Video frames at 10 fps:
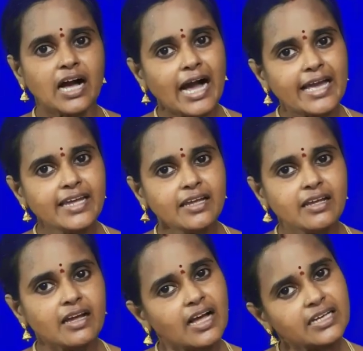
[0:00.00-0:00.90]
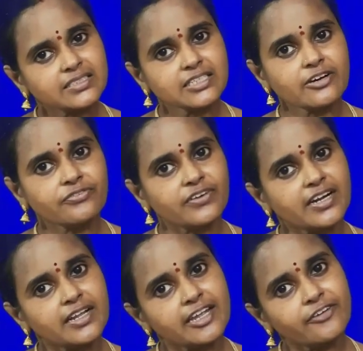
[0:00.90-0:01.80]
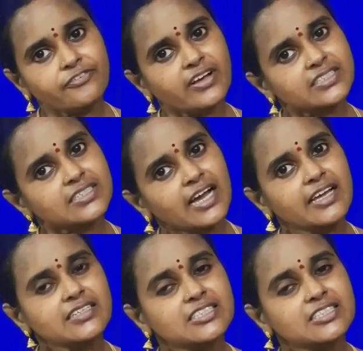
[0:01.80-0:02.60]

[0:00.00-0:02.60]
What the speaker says: I as F and F as I.